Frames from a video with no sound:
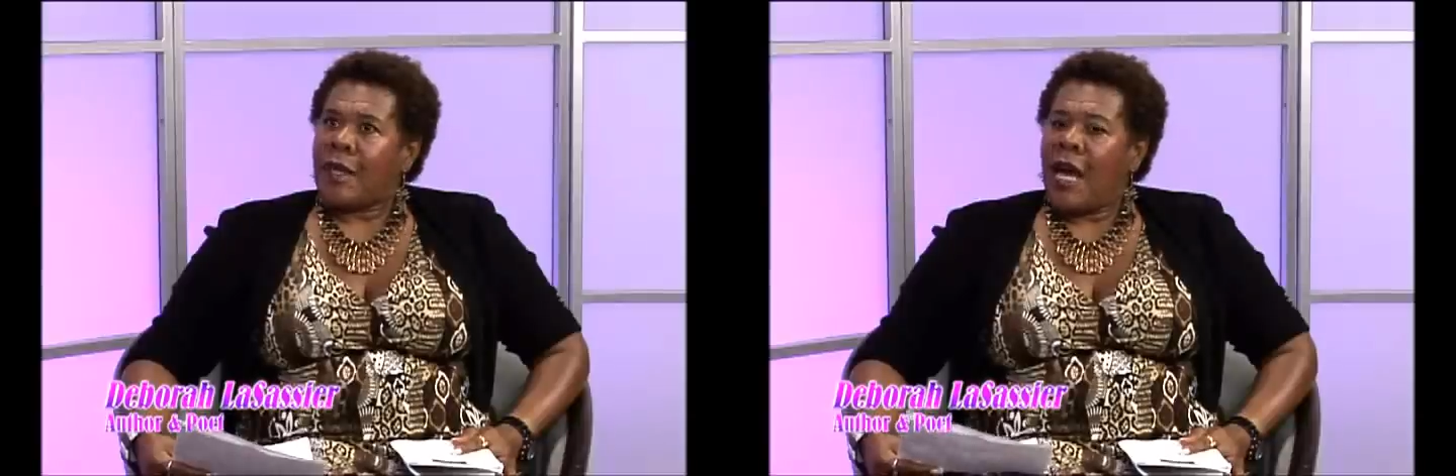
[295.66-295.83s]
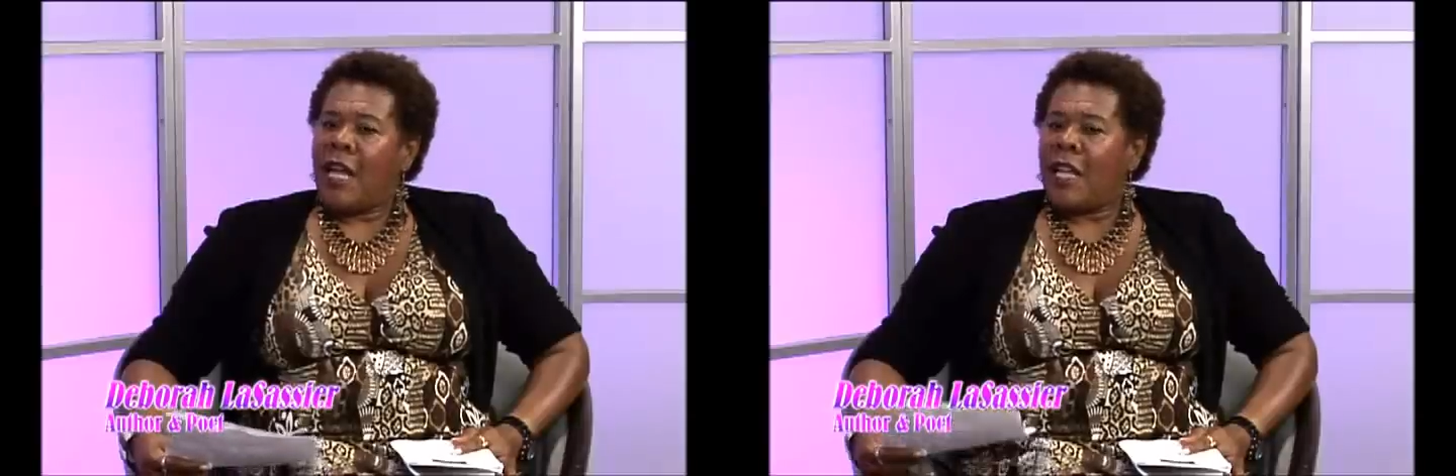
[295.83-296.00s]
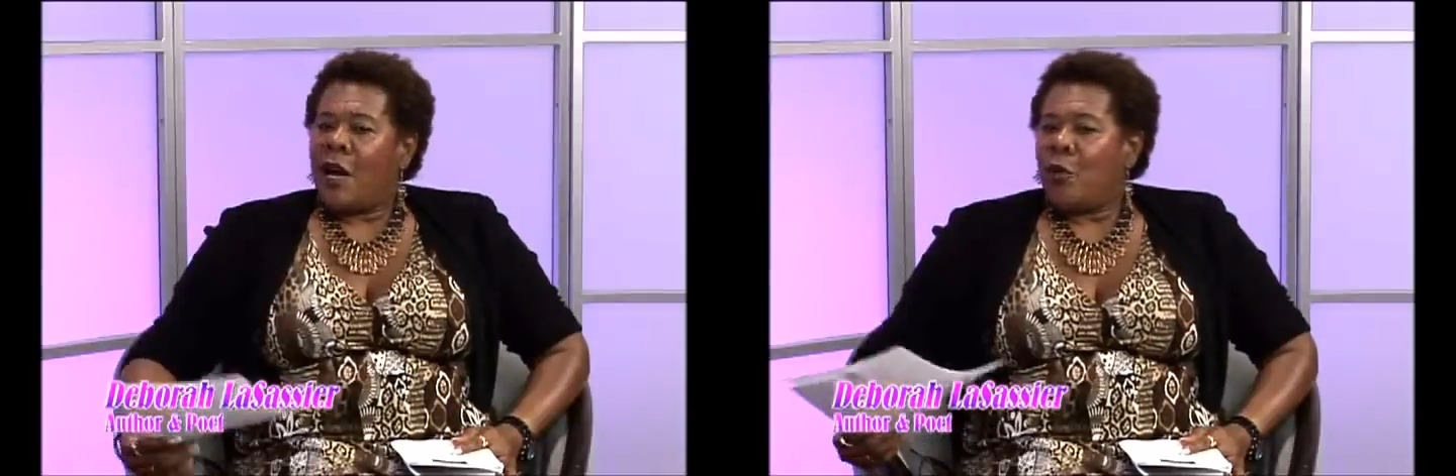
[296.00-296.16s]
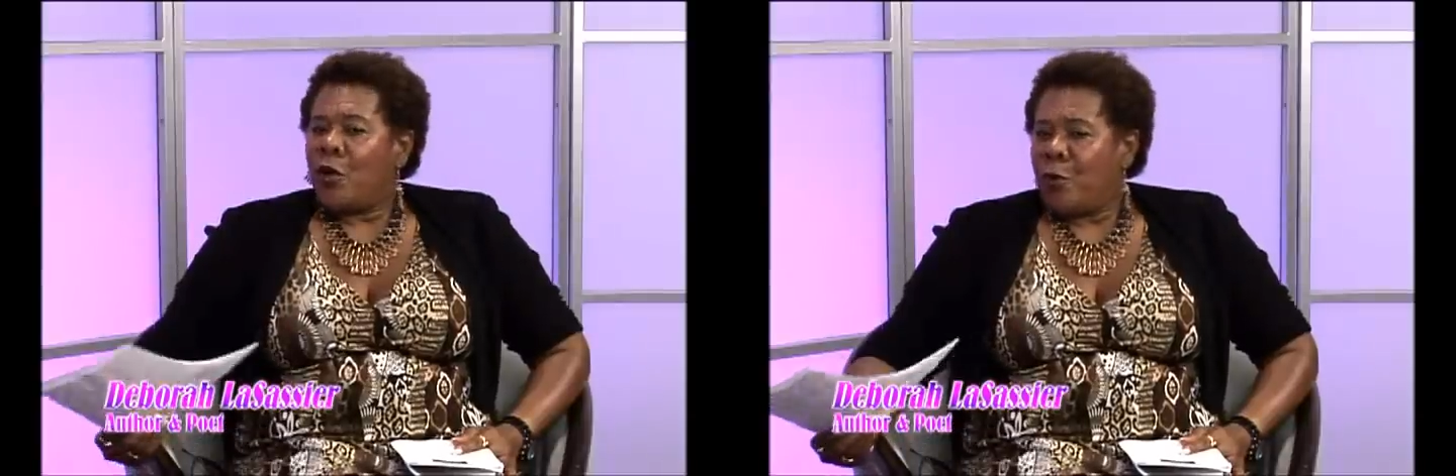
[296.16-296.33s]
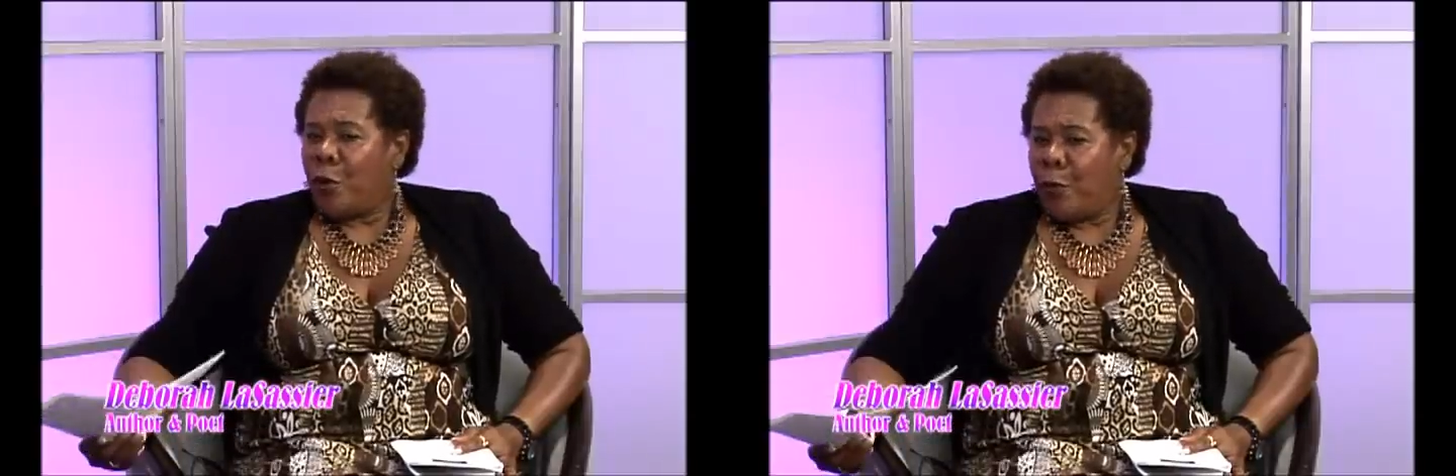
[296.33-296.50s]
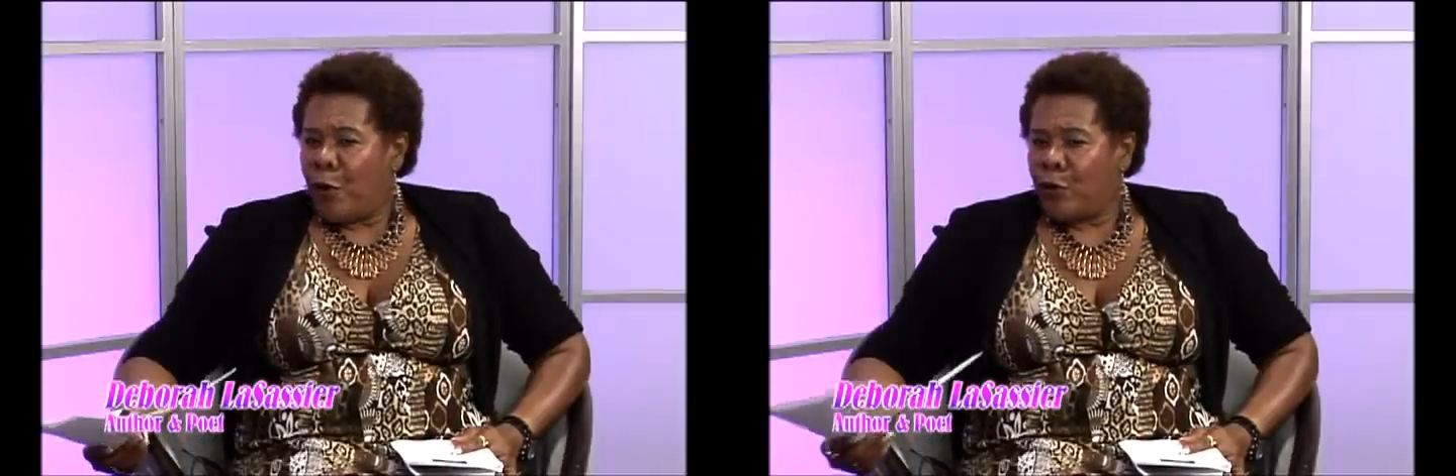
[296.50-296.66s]
I, I want to
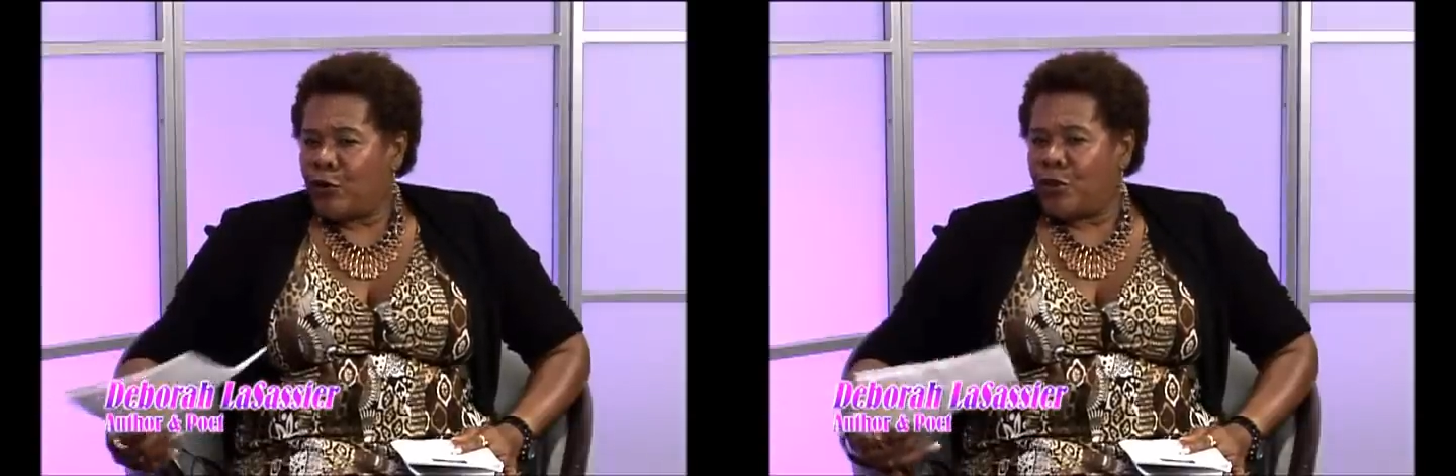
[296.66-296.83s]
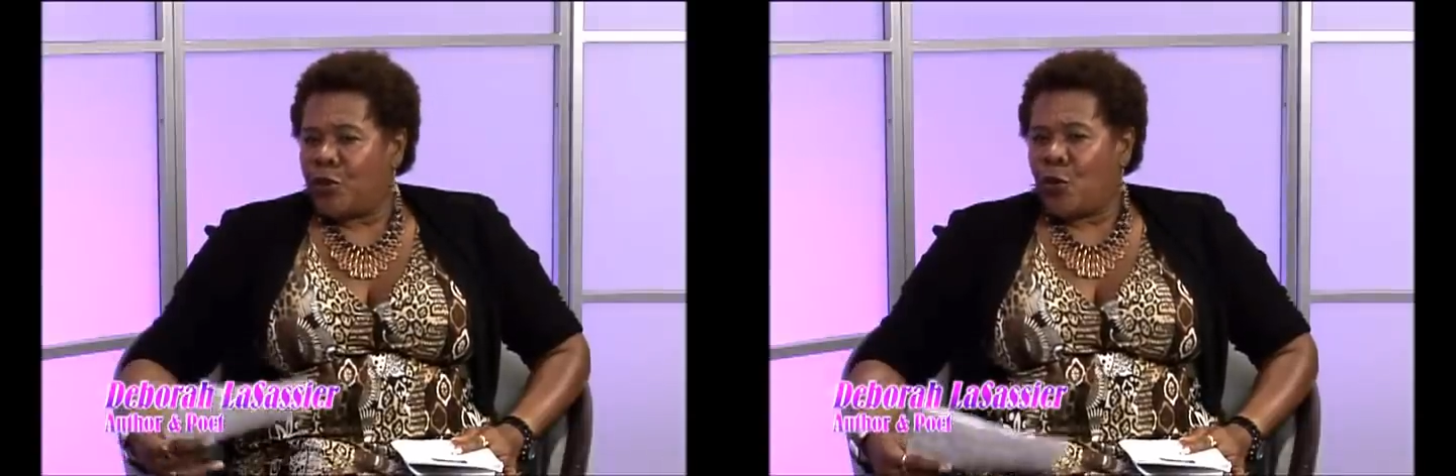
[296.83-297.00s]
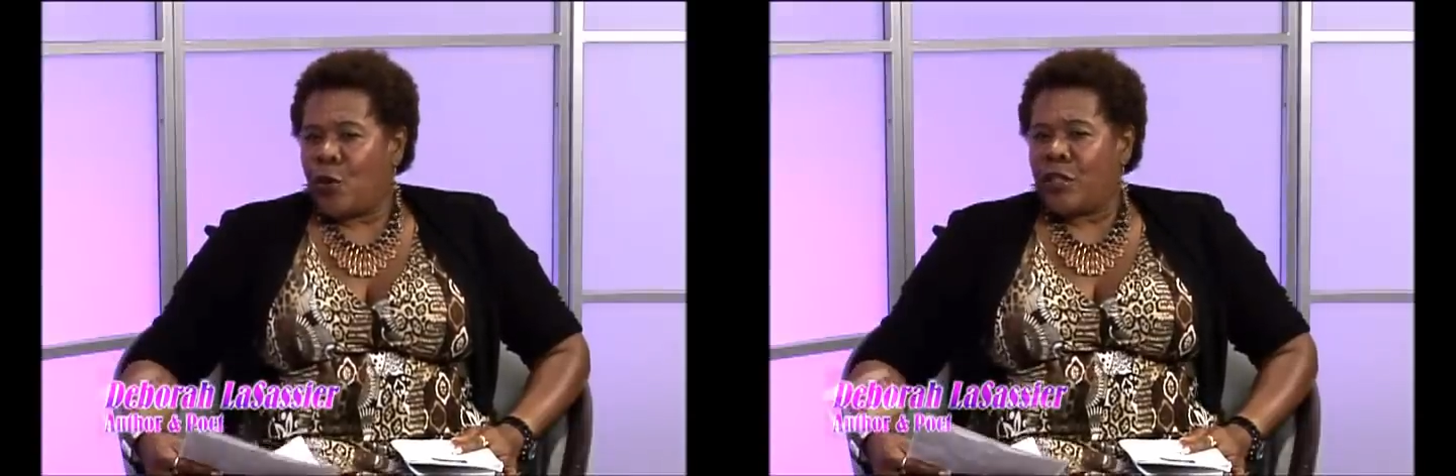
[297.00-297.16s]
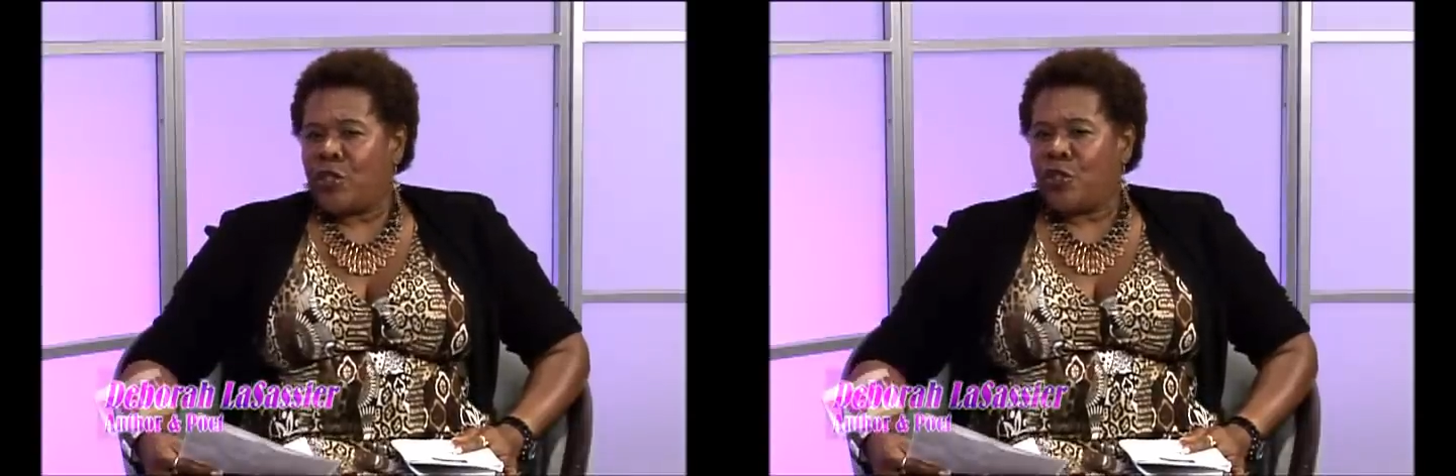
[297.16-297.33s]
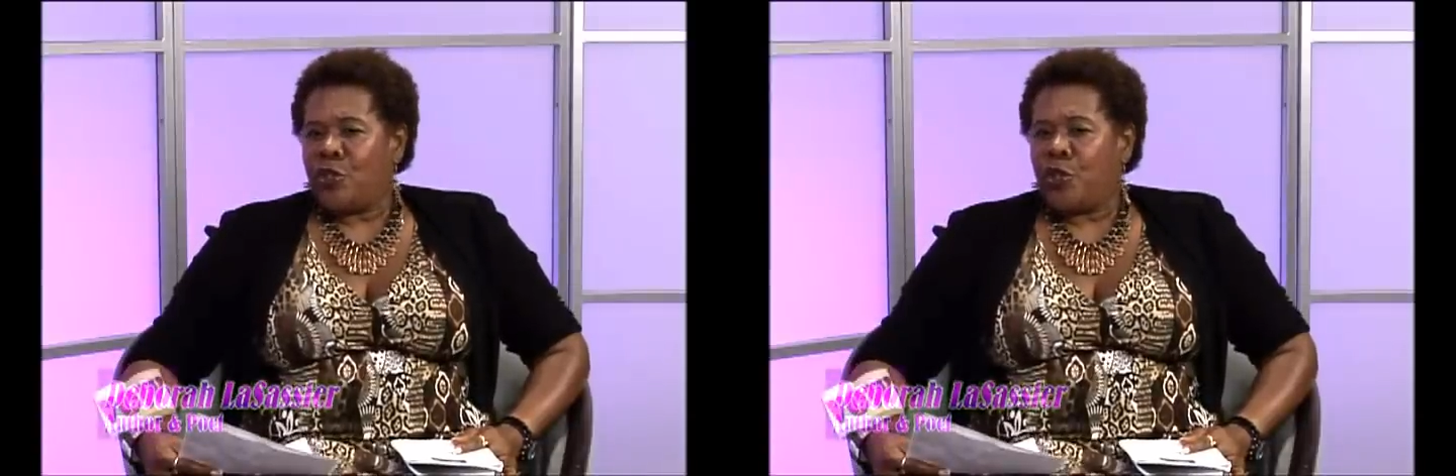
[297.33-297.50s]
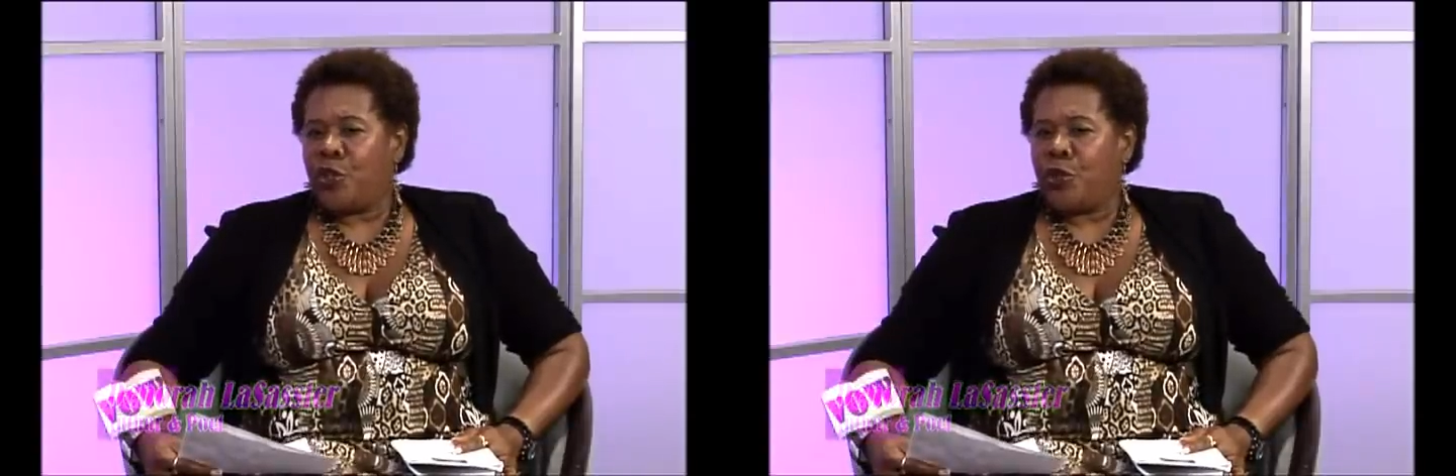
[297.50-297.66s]
propose this
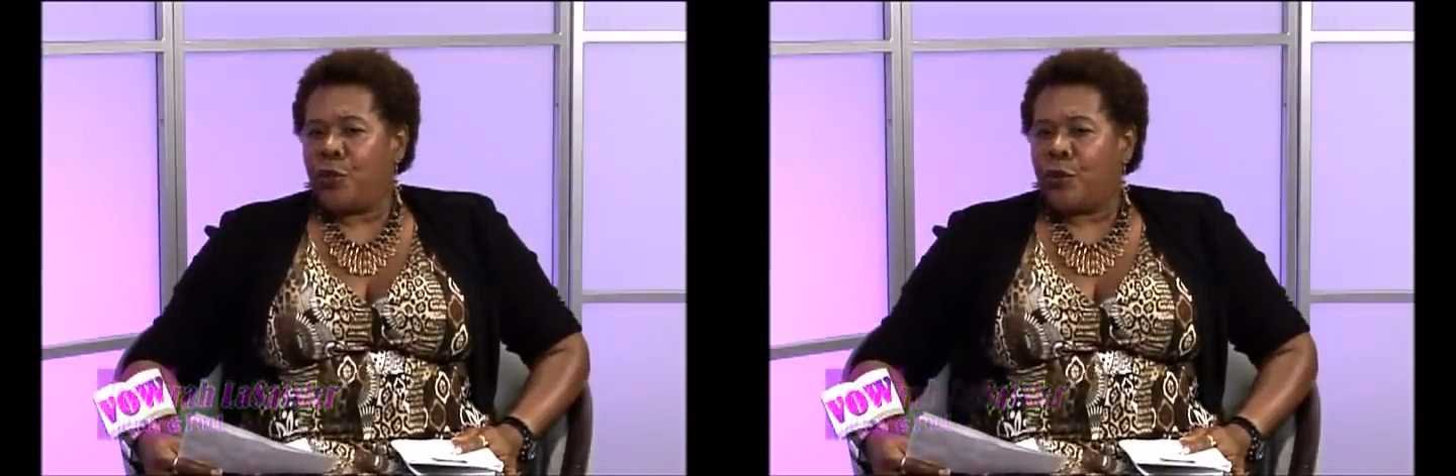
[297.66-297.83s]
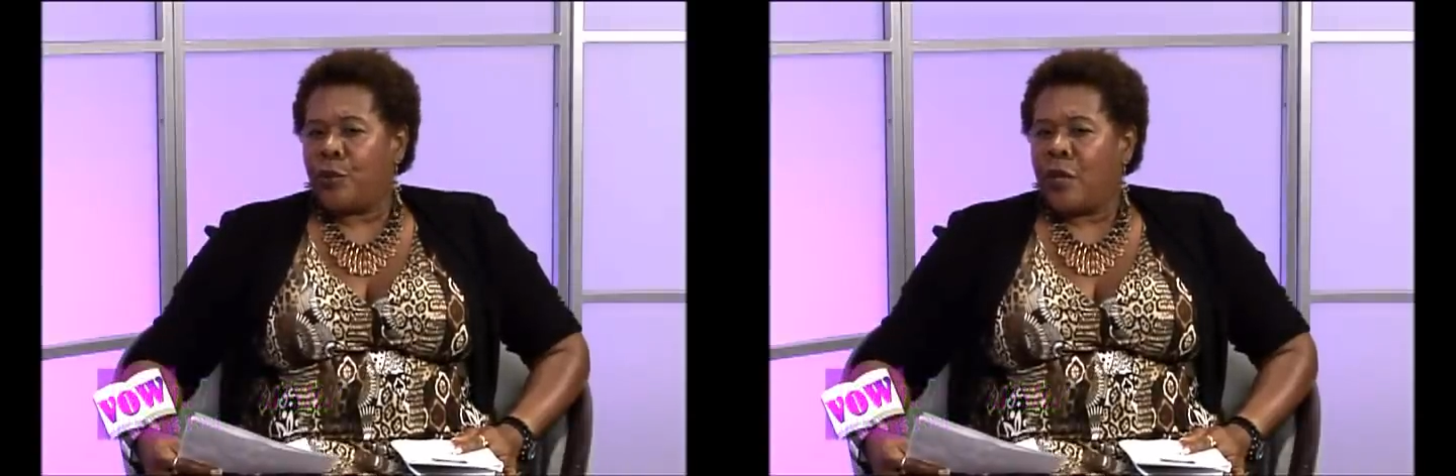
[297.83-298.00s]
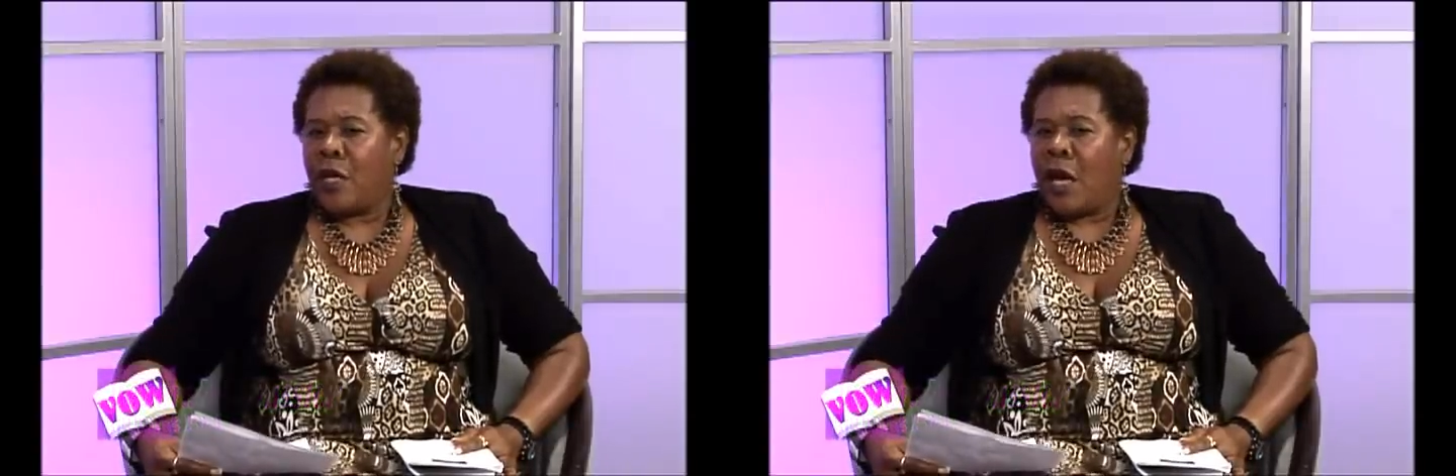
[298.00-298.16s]
question to you.